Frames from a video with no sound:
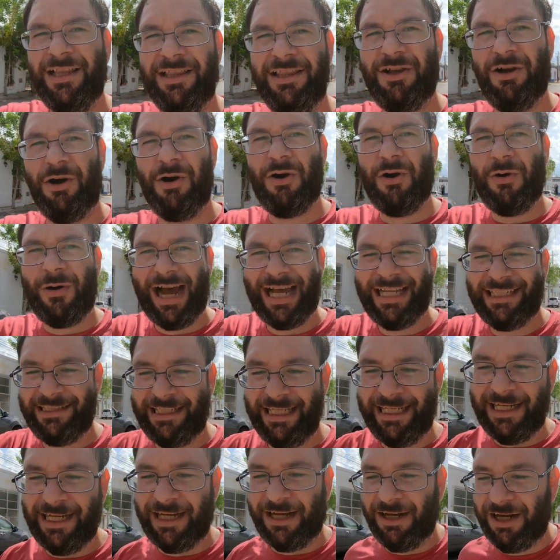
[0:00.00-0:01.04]
the whole
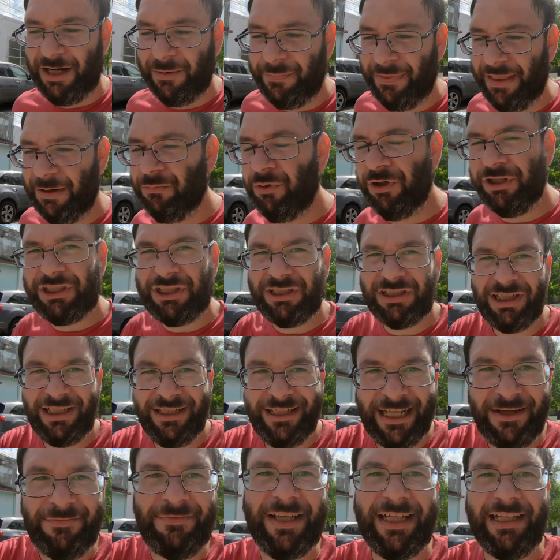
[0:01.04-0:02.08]
idea up that we're just
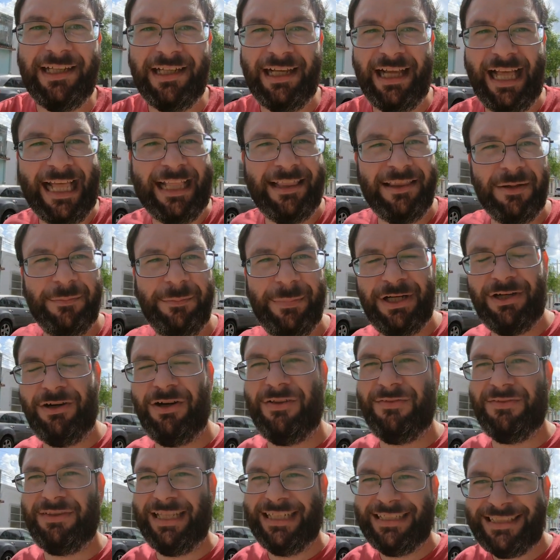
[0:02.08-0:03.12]
living in the middle
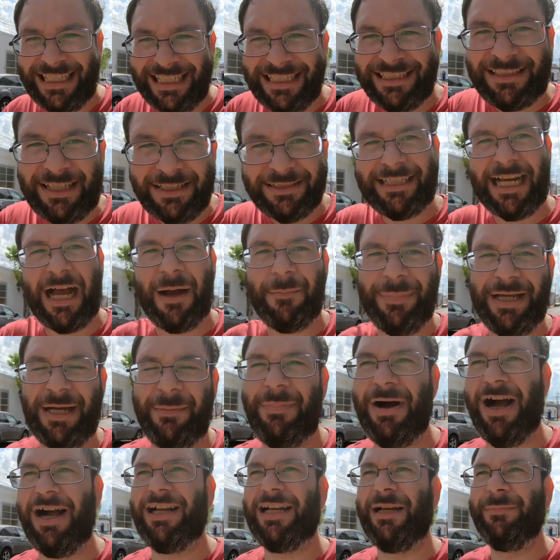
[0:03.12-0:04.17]
of, this is the zombie
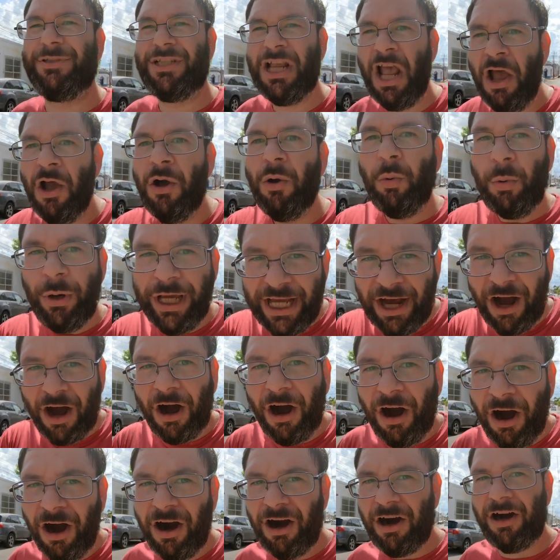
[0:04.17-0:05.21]
apocalypse. We
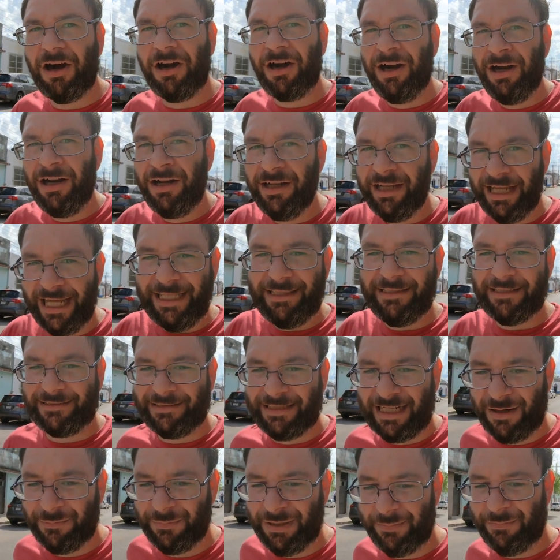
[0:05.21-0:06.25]
are in the
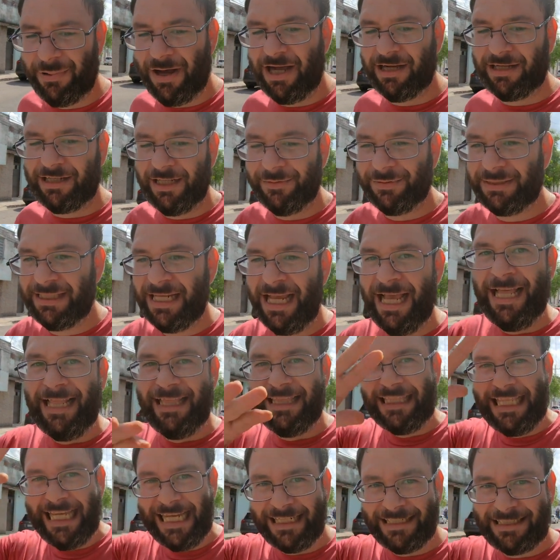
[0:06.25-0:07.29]
zombie apocalypse.
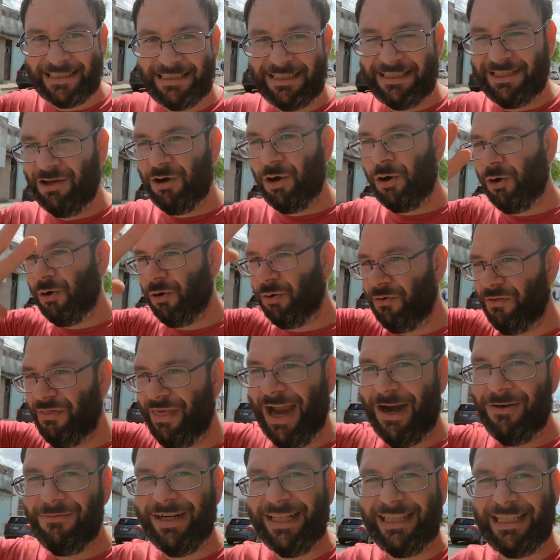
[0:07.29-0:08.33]
This whole
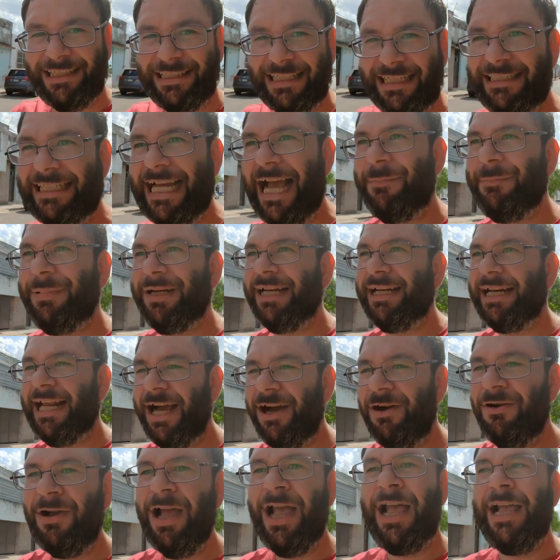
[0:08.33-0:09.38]
everything that's happening
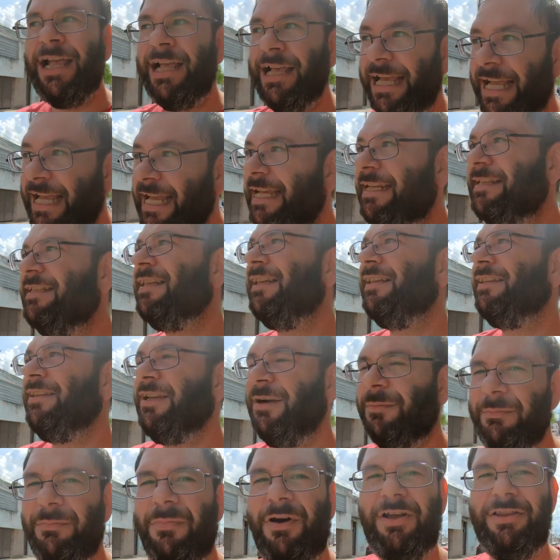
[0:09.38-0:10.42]
now is
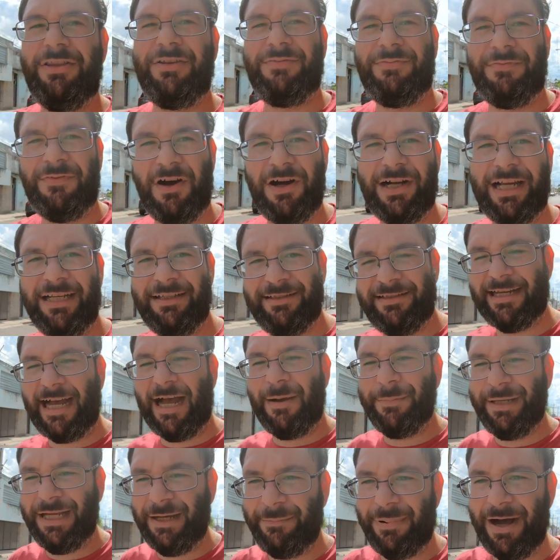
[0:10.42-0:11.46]
the motherfucking
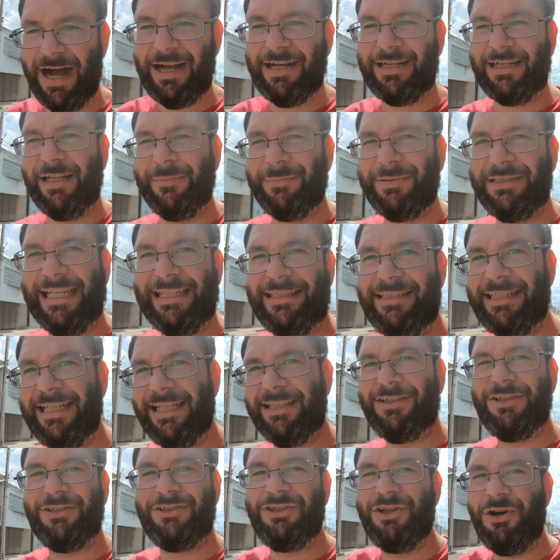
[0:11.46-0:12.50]
zombie apocalypse. That's
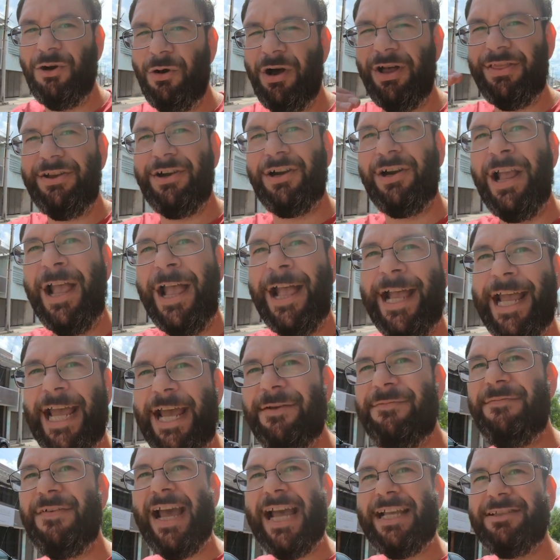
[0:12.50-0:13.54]
it. There's no other
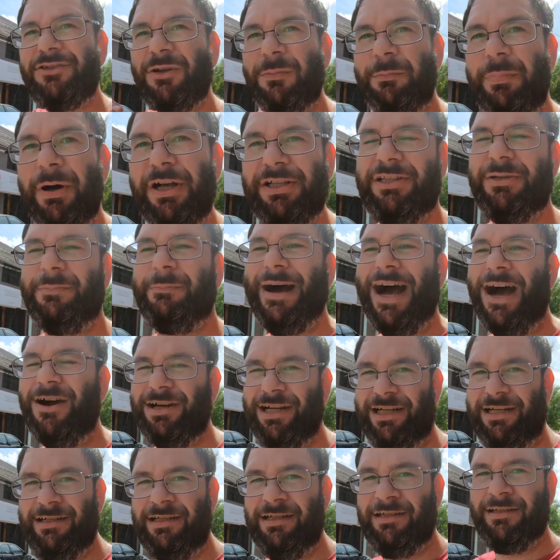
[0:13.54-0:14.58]
ifs, ands, or buts about
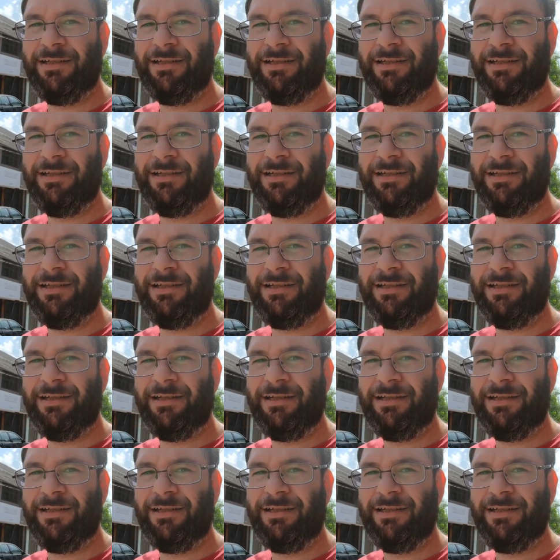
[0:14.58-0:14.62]
it.